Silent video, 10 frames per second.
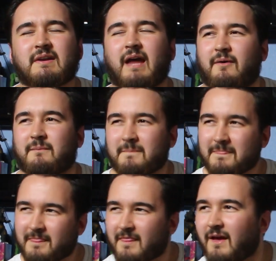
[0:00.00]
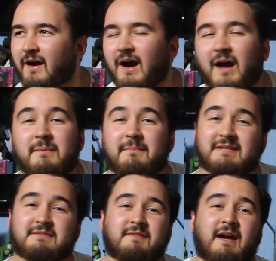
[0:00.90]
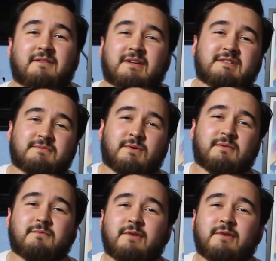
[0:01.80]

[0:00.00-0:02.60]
Now, I'm a massive fan of Gears of War.